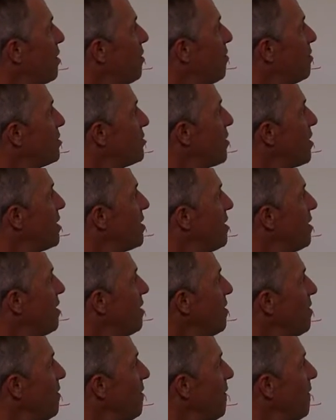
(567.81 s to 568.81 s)
You know what's right
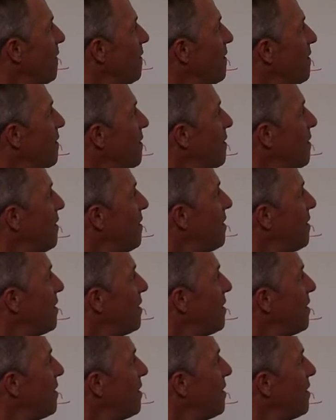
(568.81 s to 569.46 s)
there? Galapagos.